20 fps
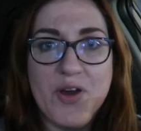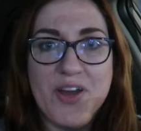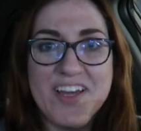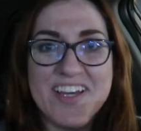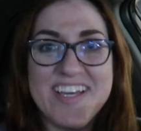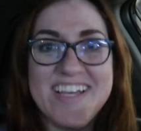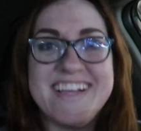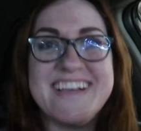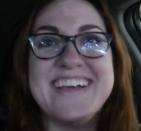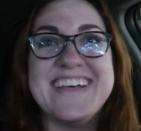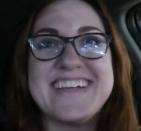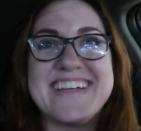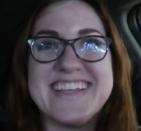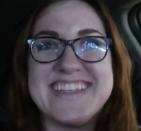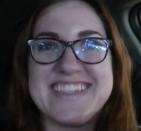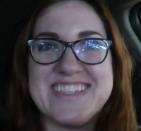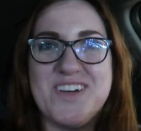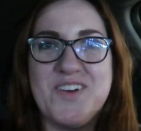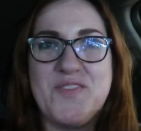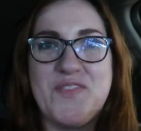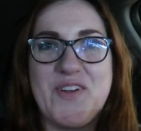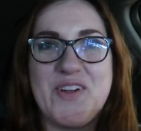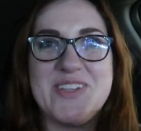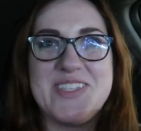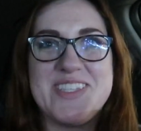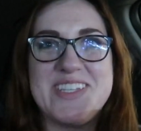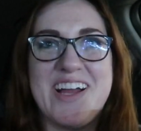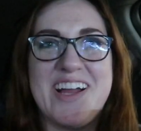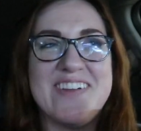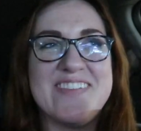because the
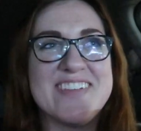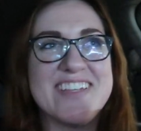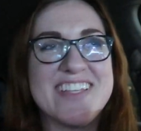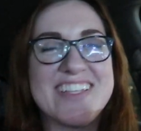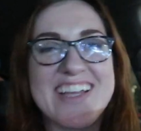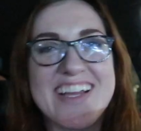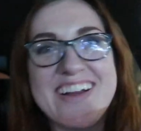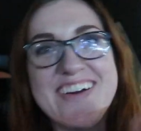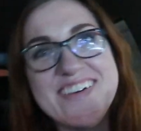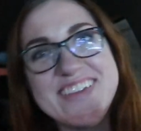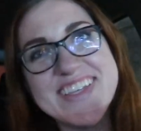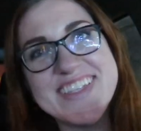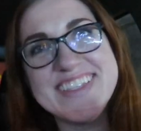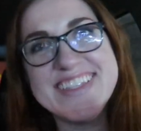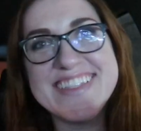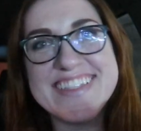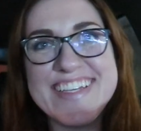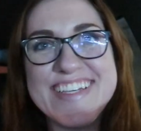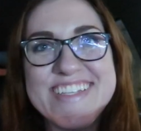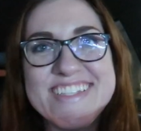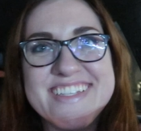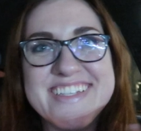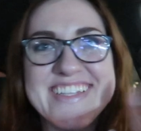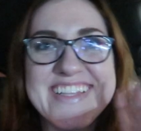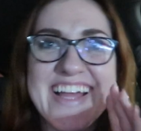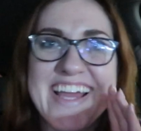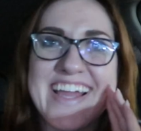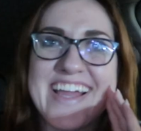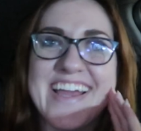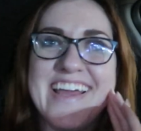first time it was like, oh, this is easy,
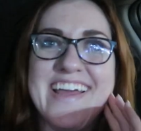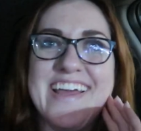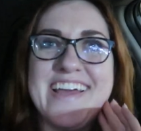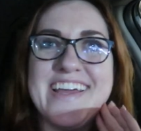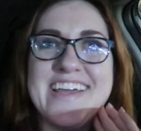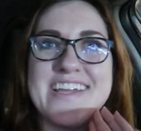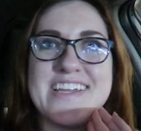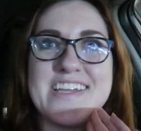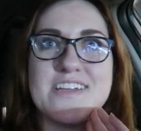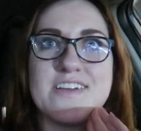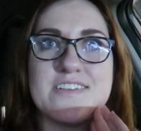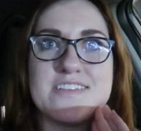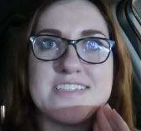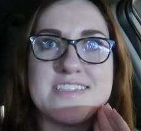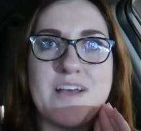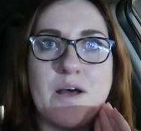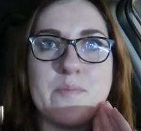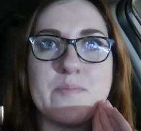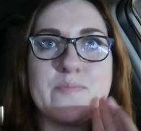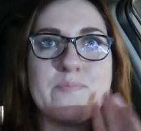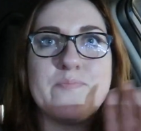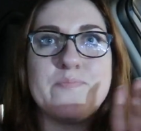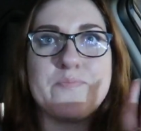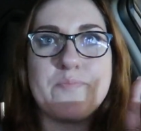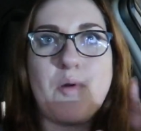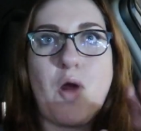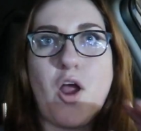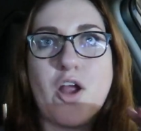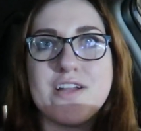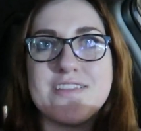like, yeah, some
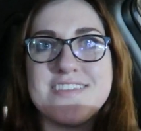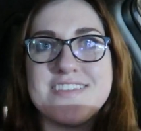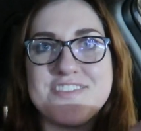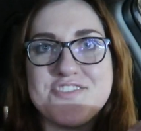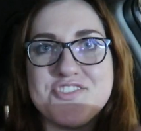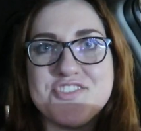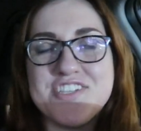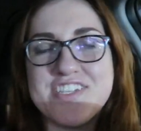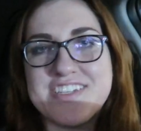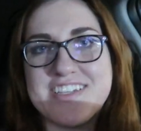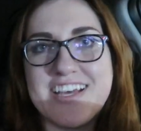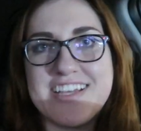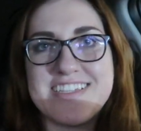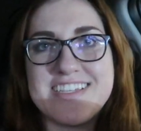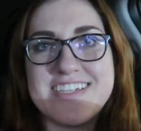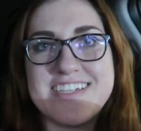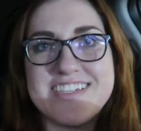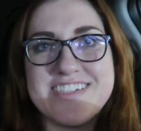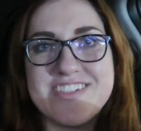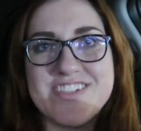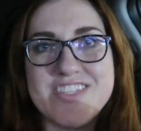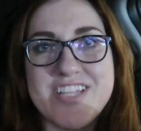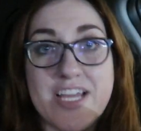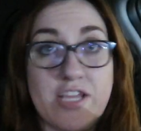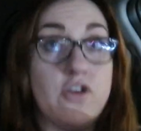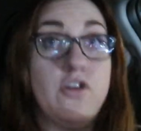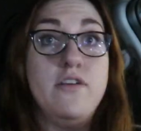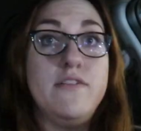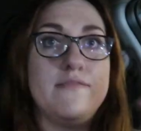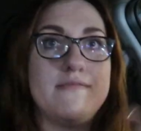parts she does it and you're
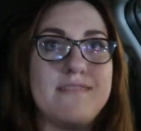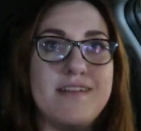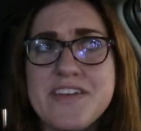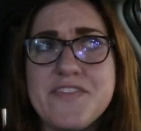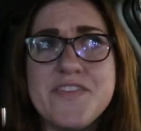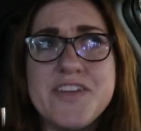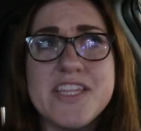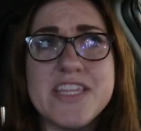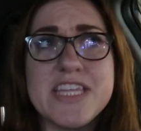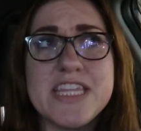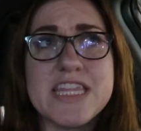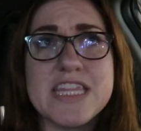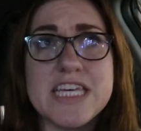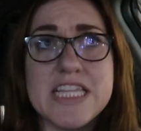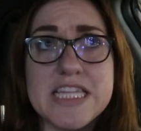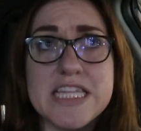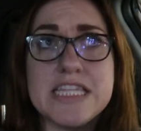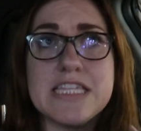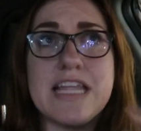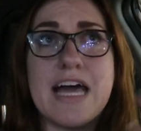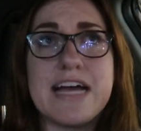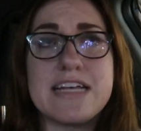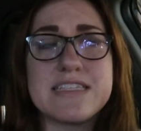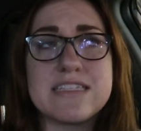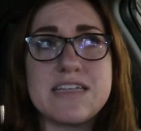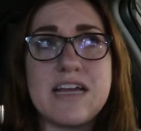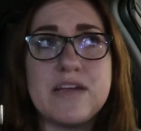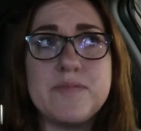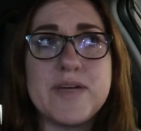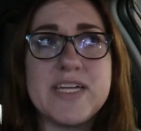like, oh. Definitely the
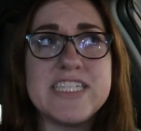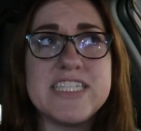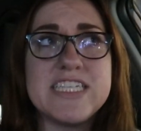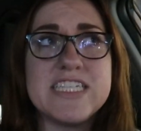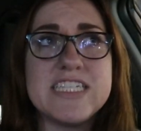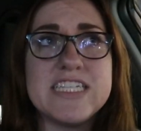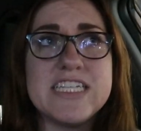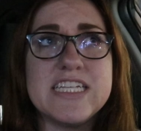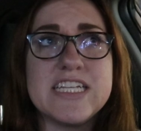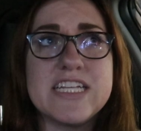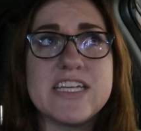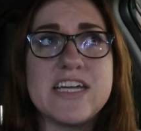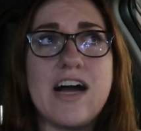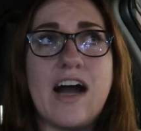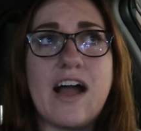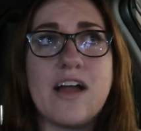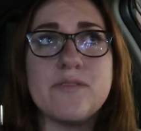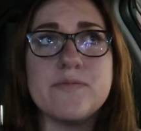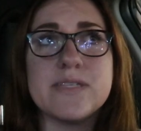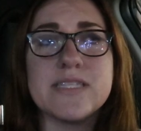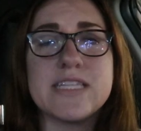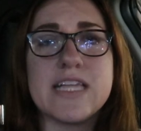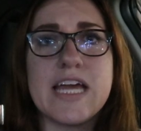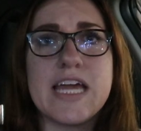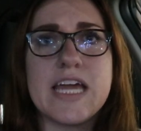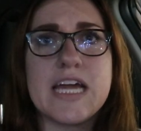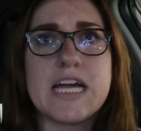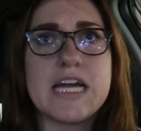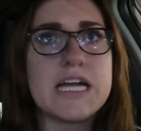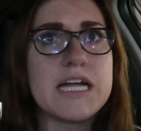last time I did it I was
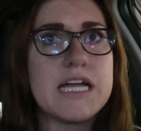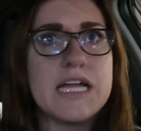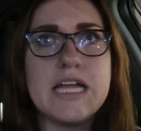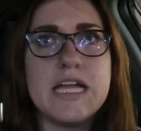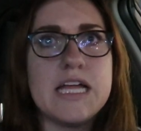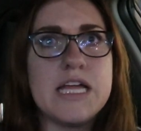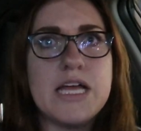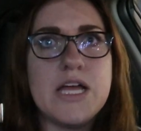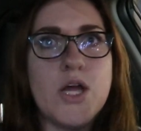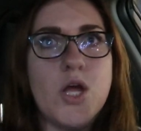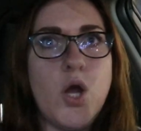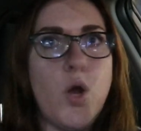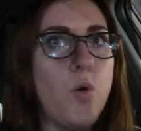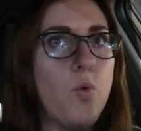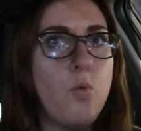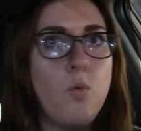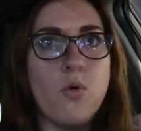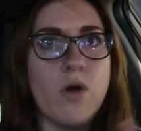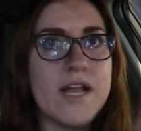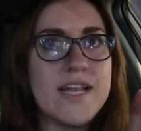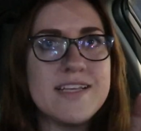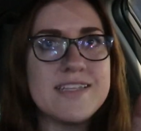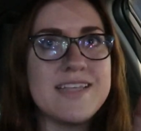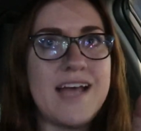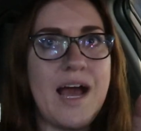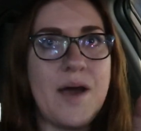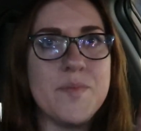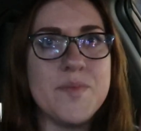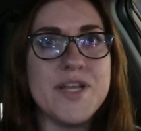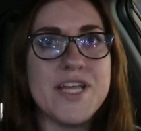like, what is
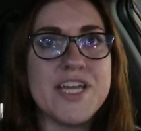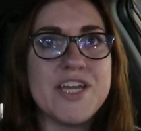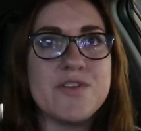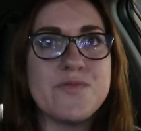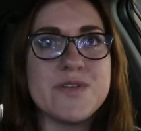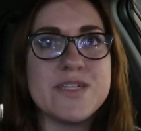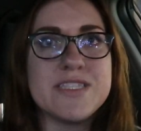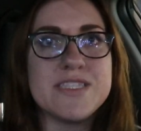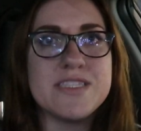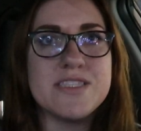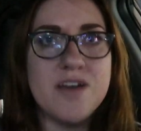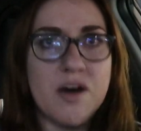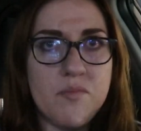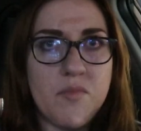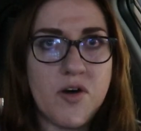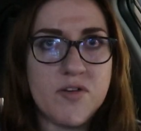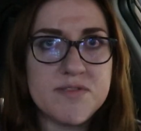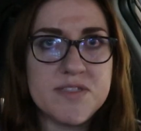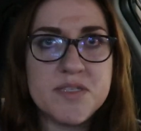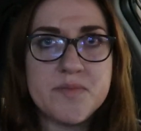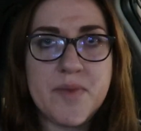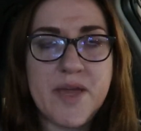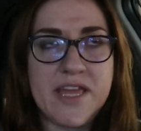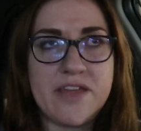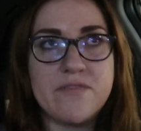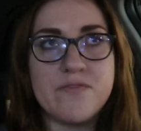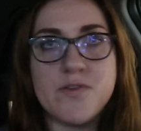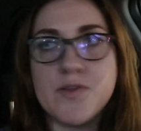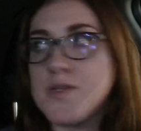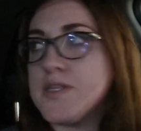happening? It was the most
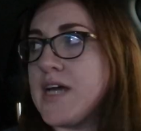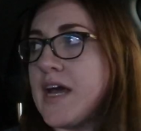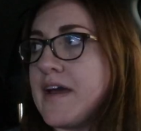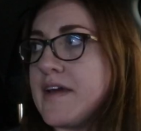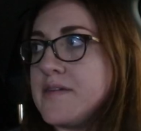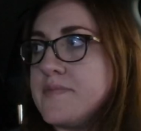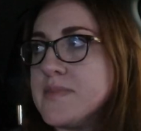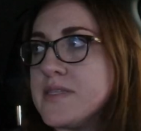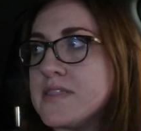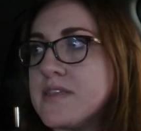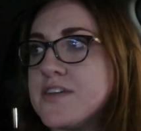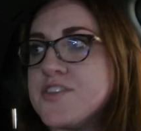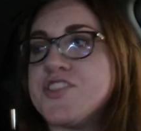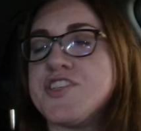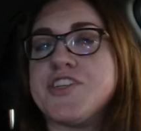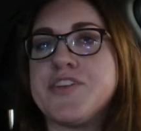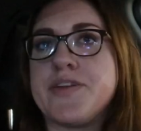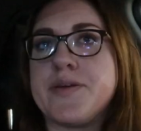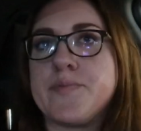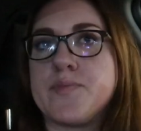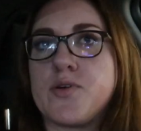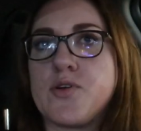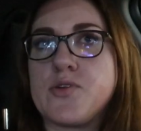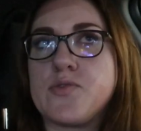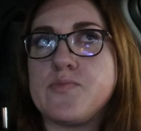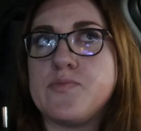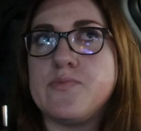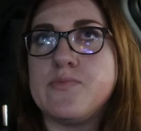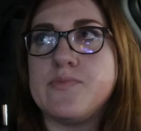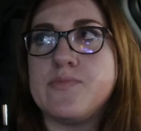painful time, session
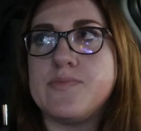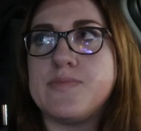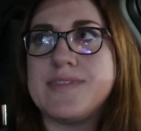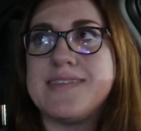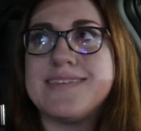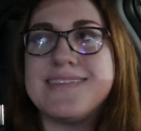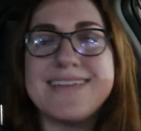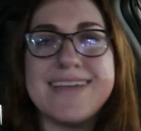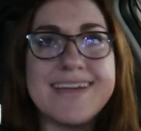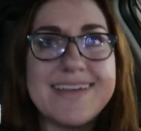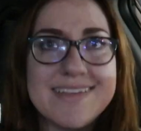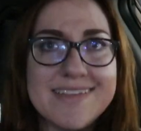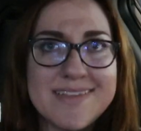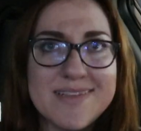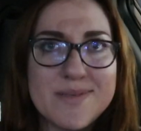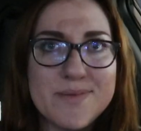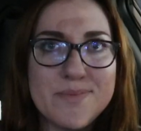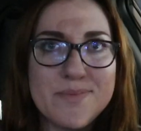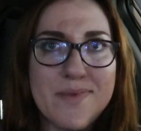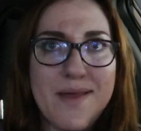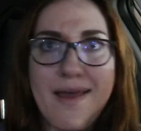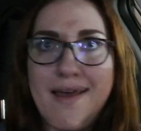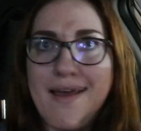number 6.